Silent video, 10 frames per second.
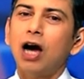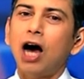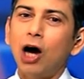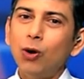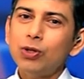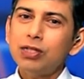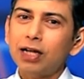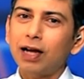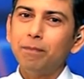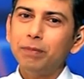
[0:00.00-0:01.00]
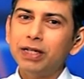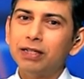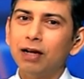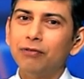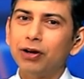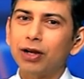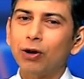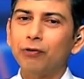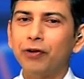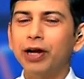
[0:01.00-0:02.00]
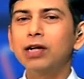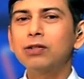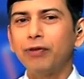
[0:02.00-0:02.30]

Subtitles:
How is the company delivering on various